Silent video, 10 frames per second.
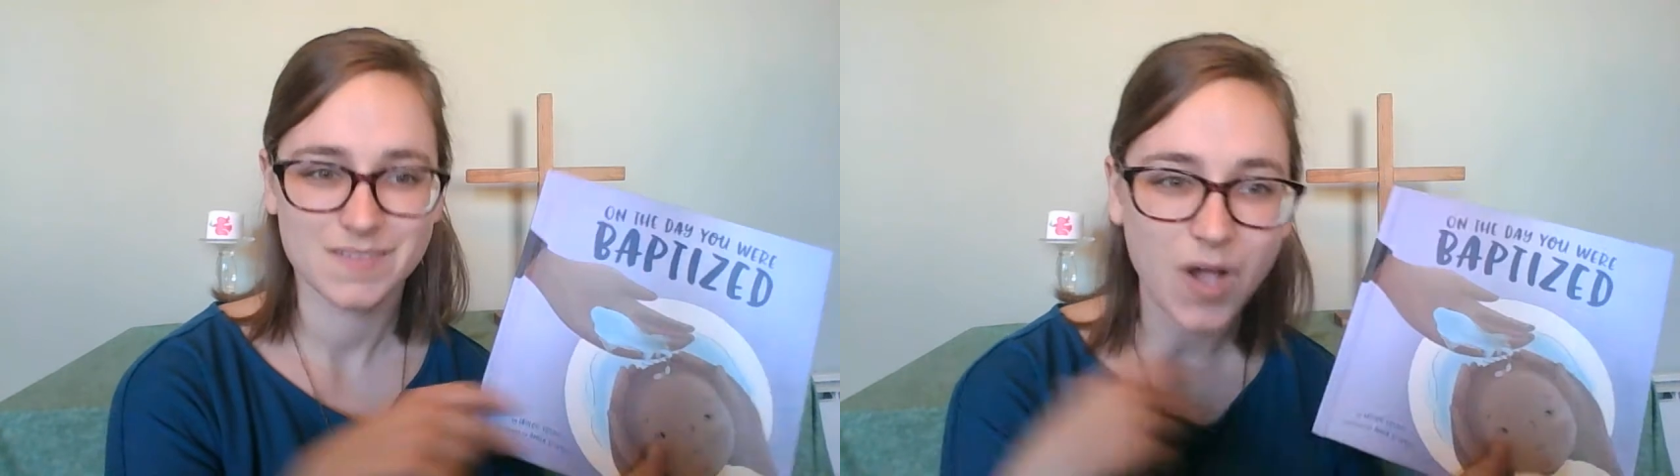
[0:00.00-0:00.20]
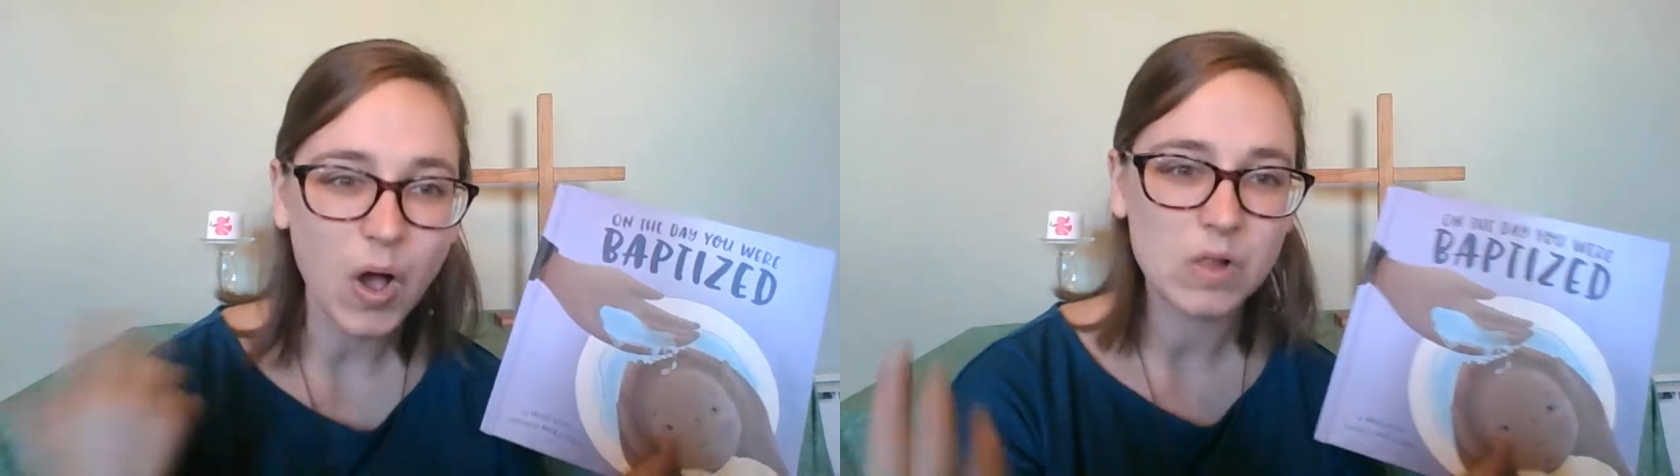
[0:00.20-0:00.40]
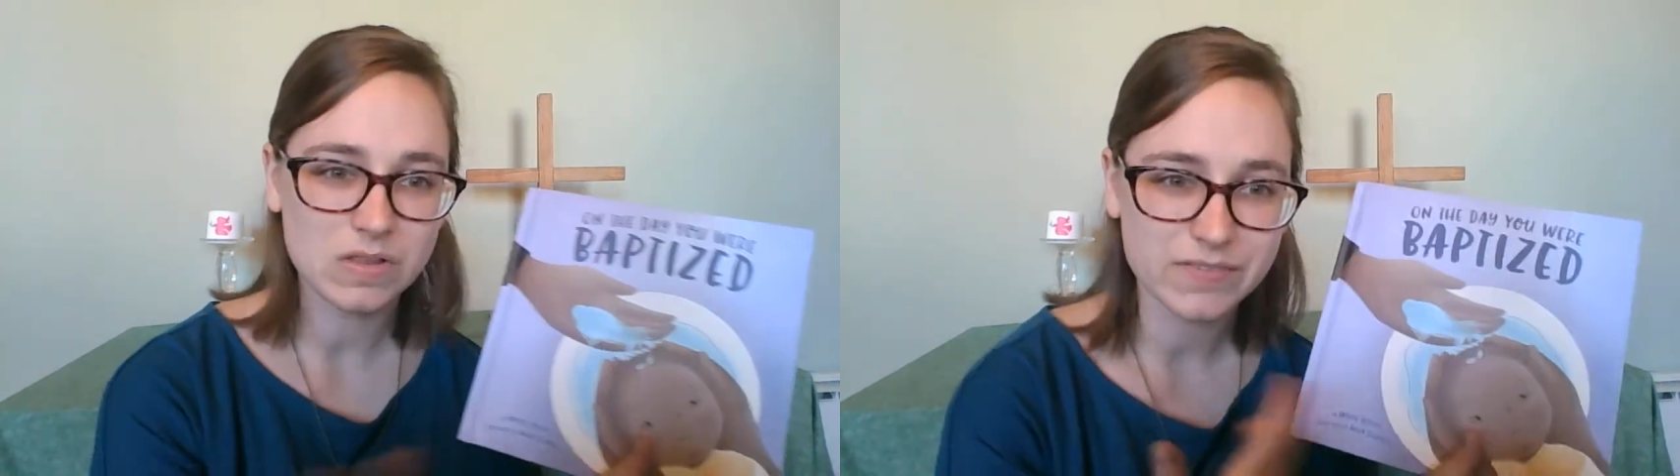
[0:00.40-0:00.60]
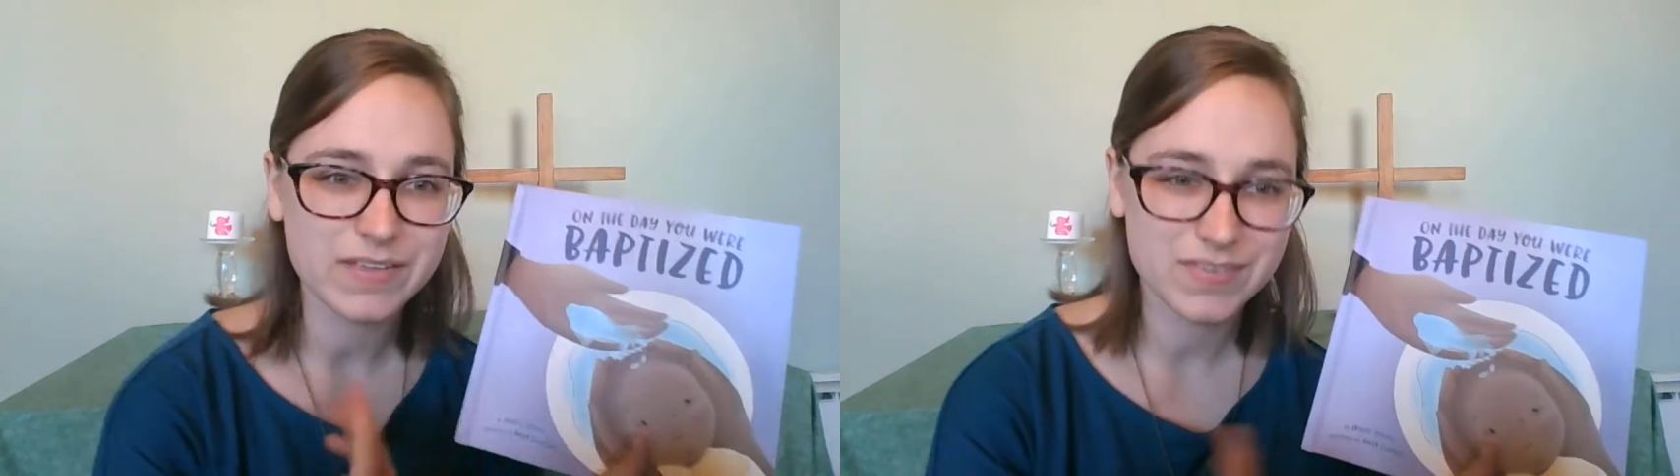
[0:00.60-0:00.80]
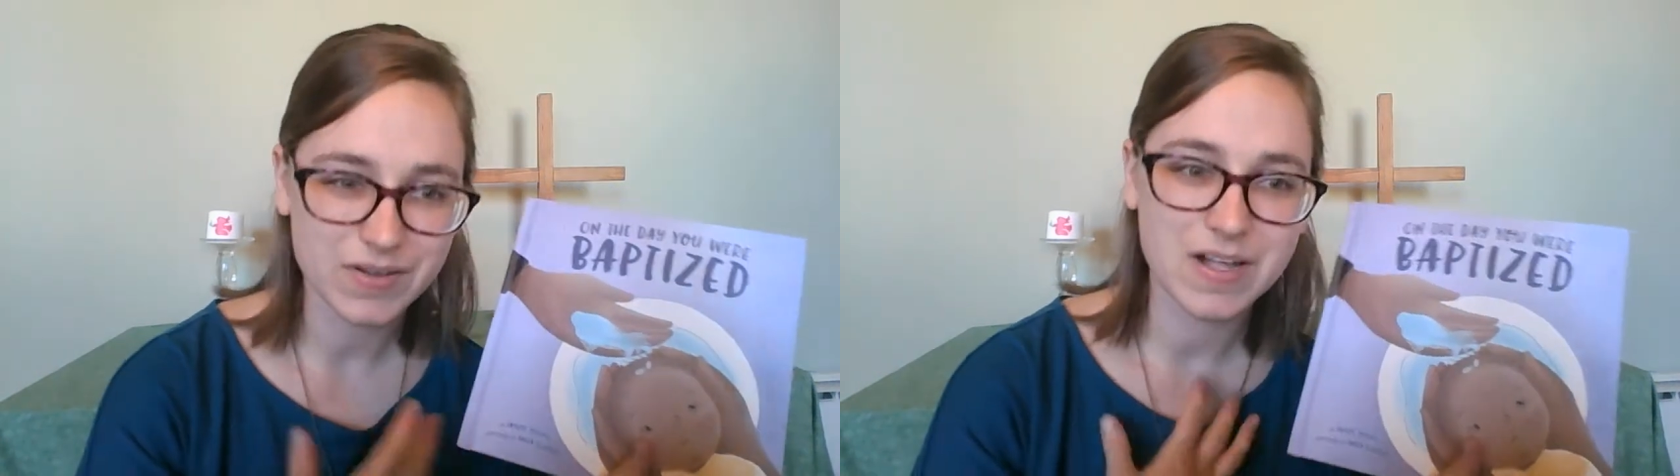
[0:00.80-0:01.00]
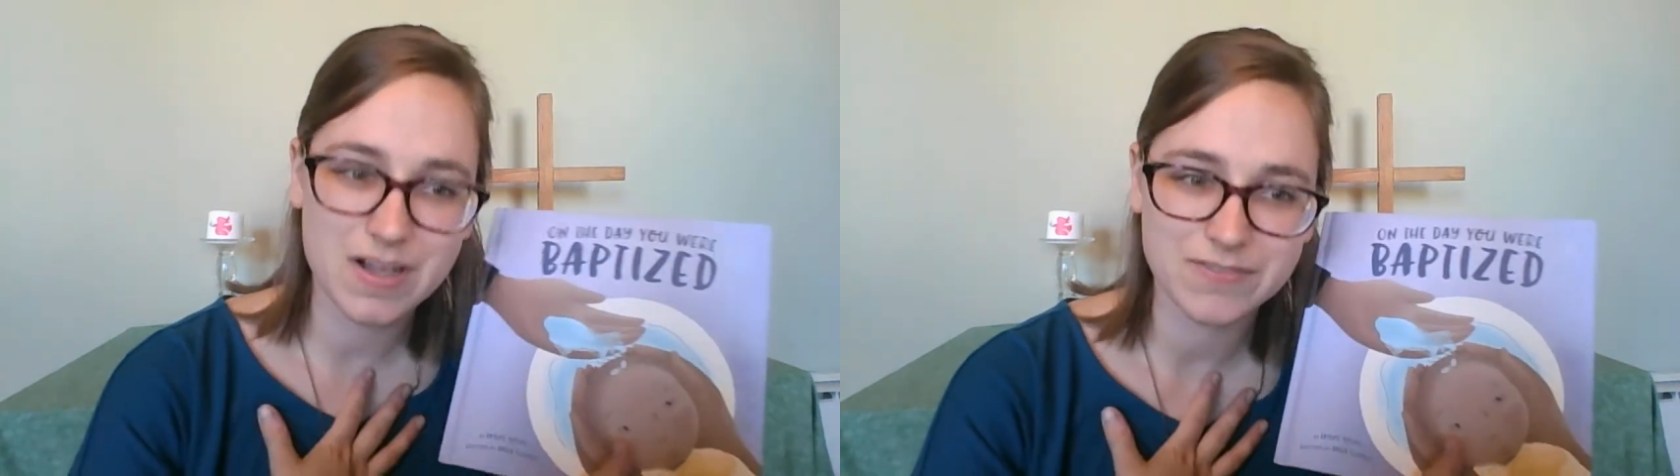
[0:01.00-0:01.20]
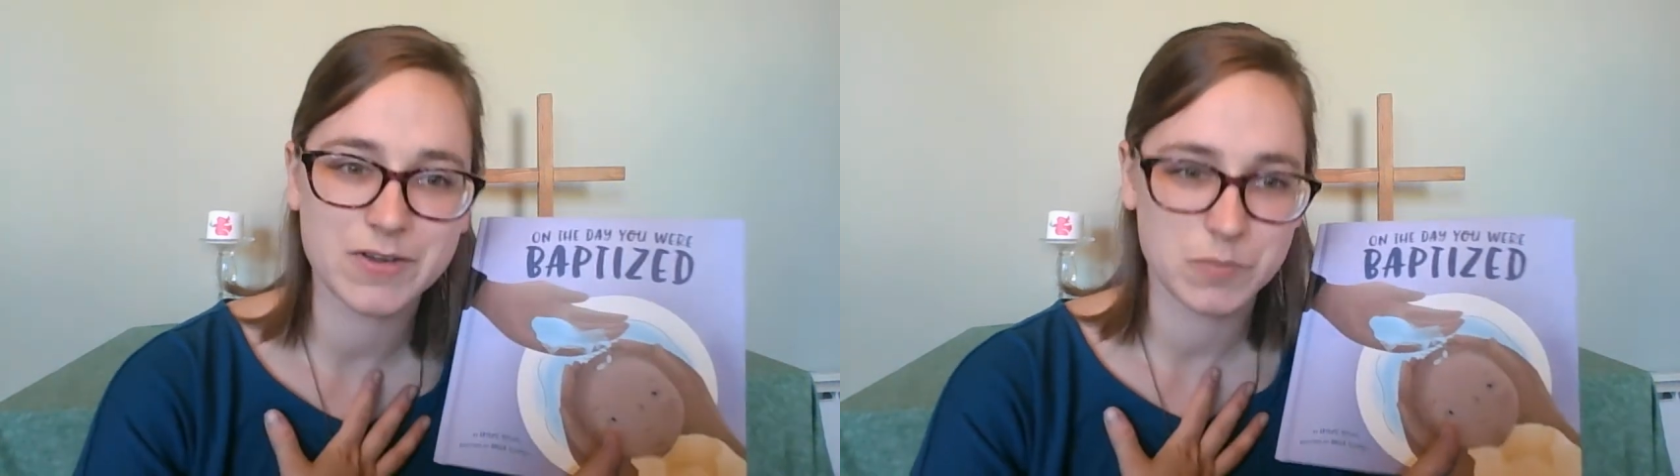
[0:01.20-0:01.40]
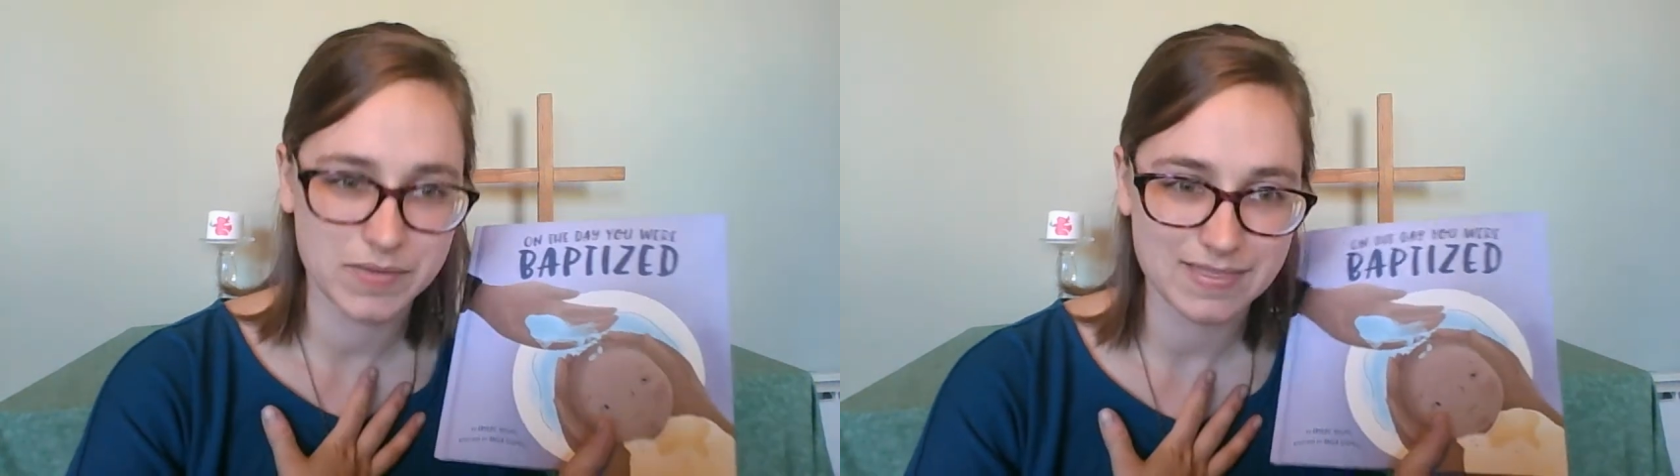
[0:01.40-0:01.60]
all of us are
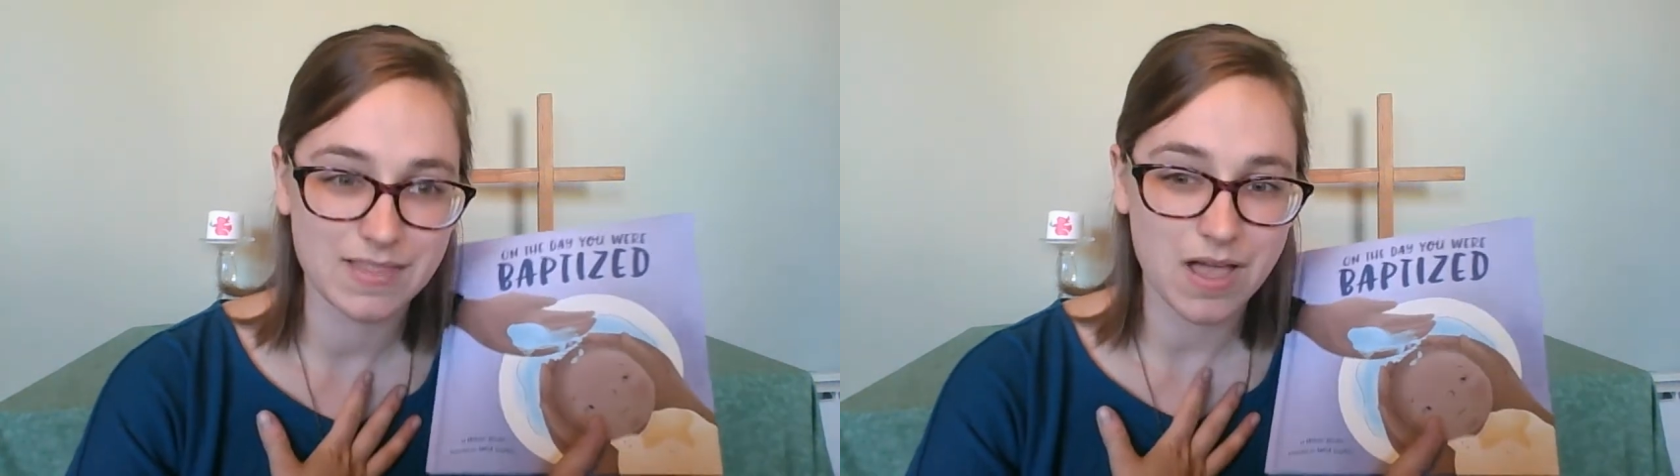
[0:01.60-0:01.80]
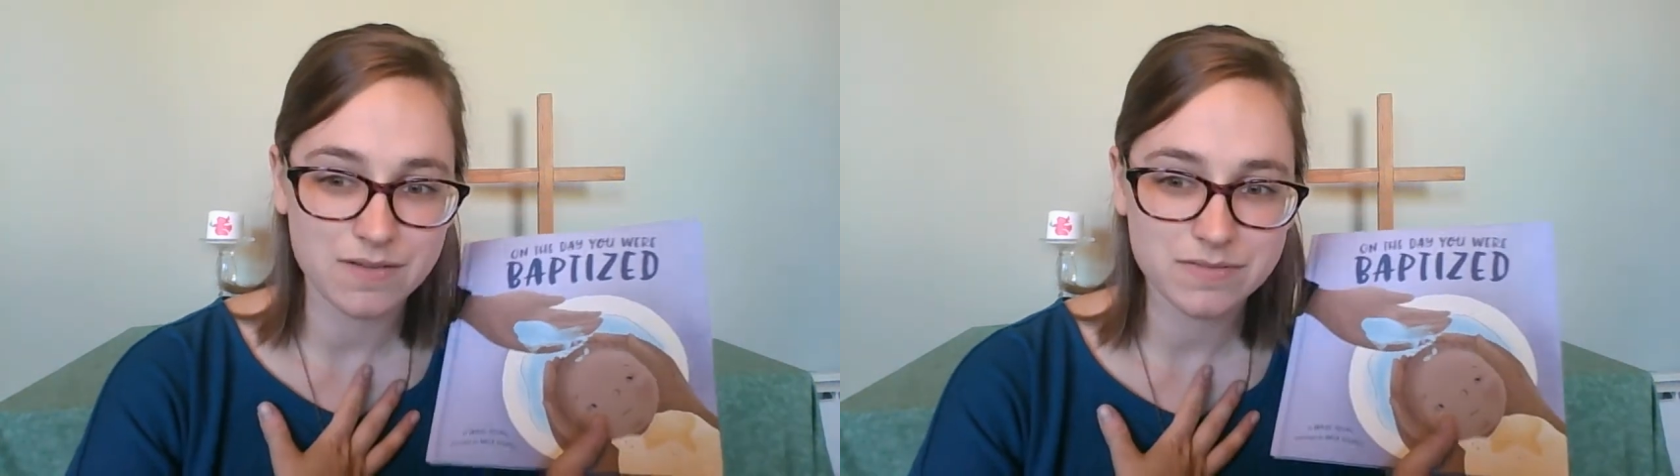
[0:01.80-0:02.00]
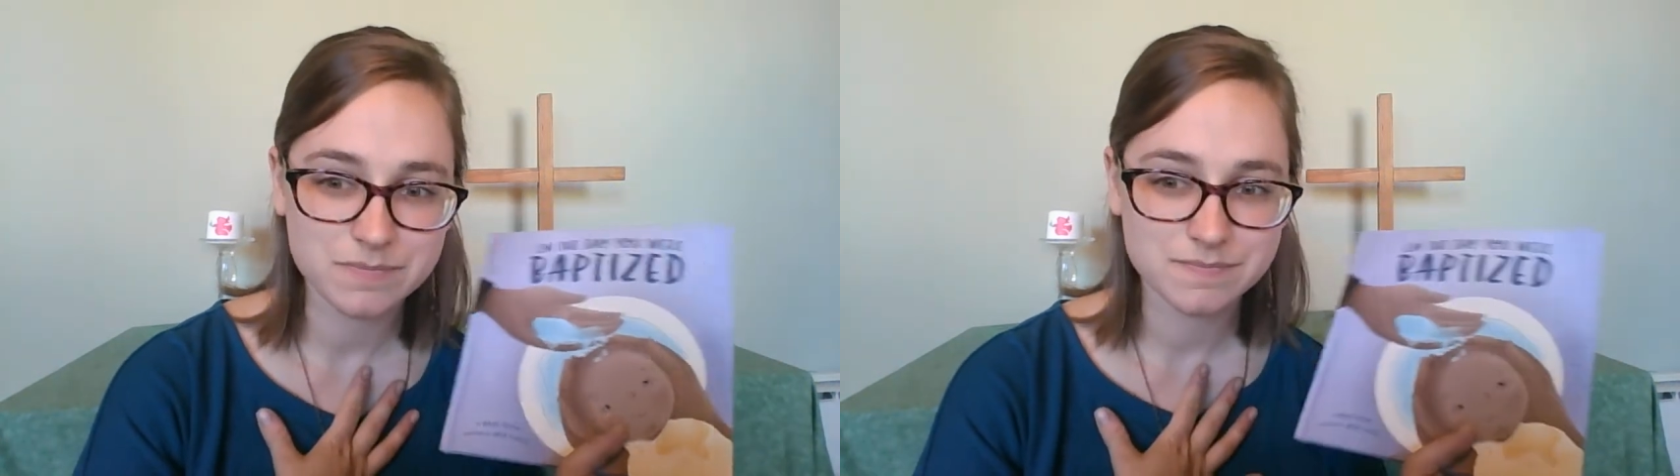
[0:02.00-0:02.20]
covered with love.